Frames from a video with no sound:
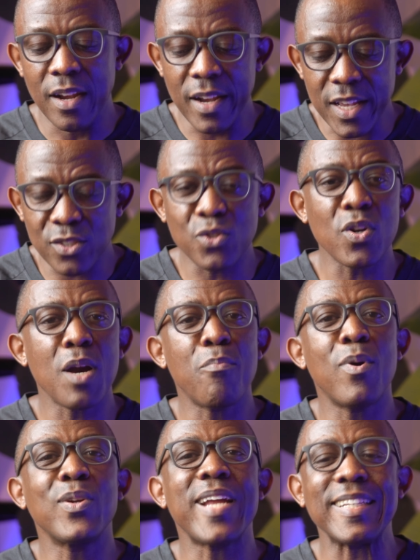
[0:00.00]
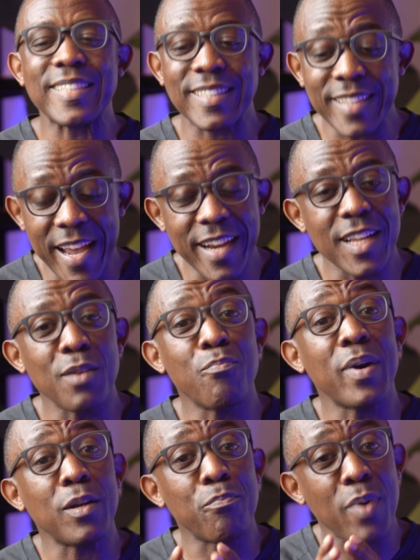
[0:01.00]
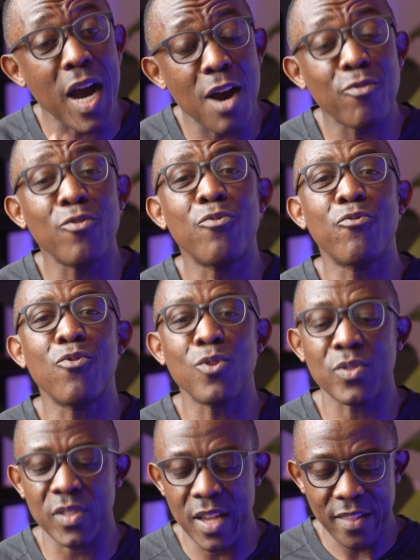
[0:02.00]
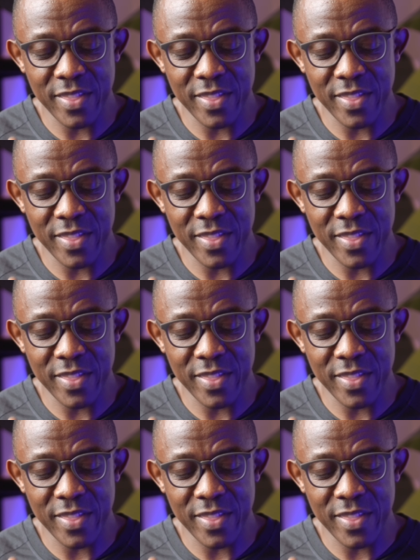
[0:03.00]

Let's talk about a silent but powerful force